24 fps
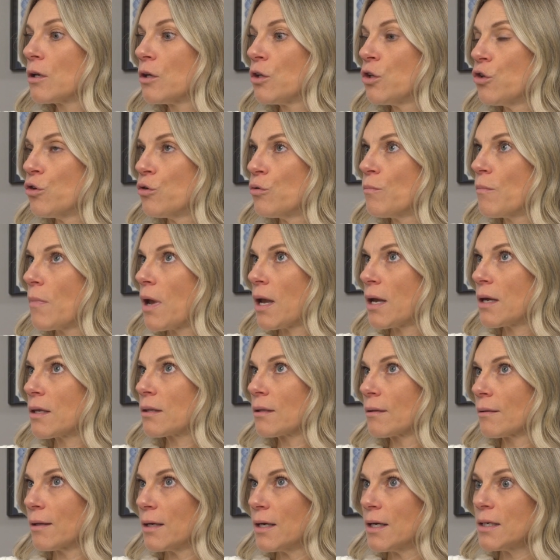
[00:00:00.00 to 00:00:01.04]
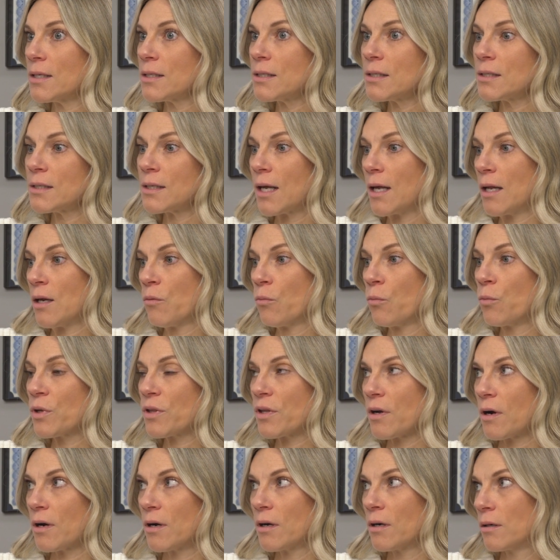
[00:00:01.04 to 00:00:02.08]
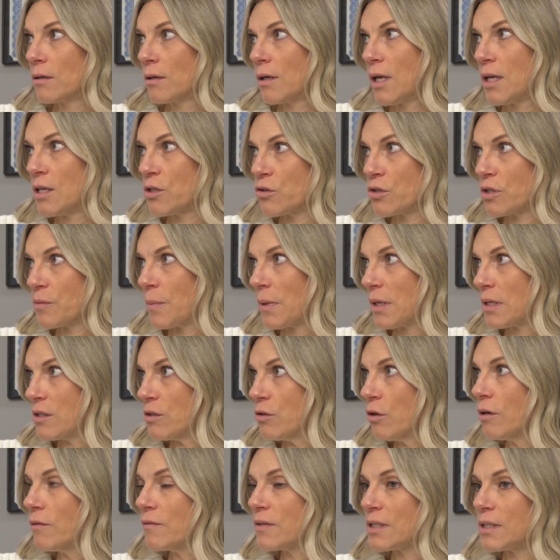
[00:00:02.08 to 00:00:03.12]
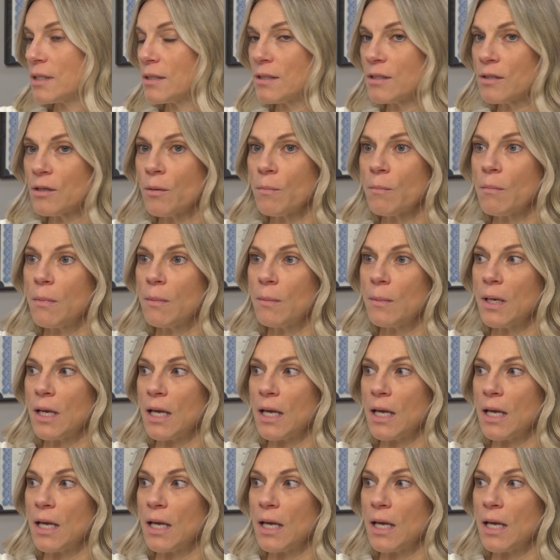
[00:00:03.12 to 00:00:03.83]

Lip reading: you make the list, and with our interest-based nervous system,